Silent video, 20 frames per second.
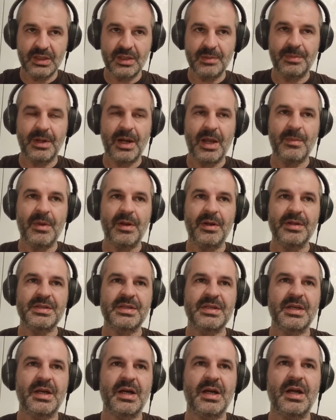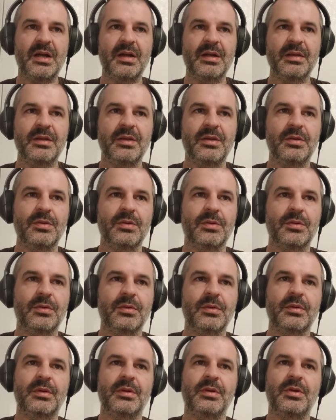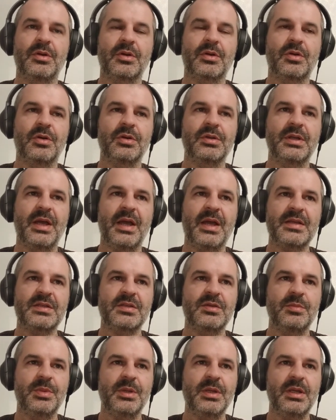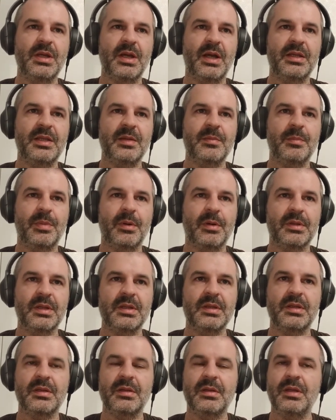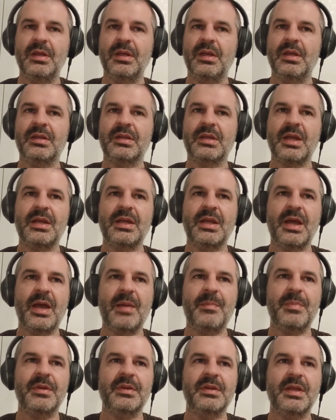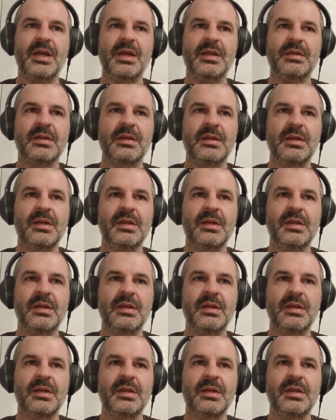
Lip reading: primary CR, your code has to be idempotent. It can happen that